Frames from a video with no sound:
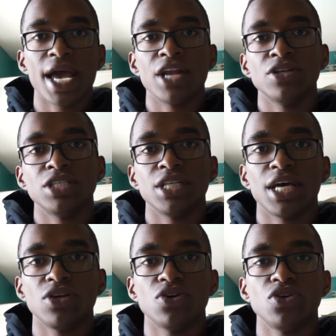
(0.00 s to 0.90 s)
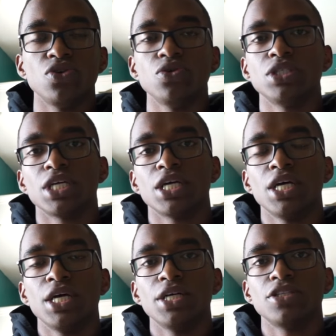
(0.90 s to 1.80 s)
energy that you're using
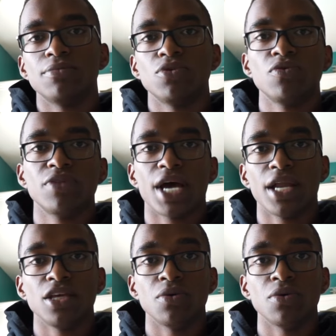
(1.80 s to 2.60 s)
to move that.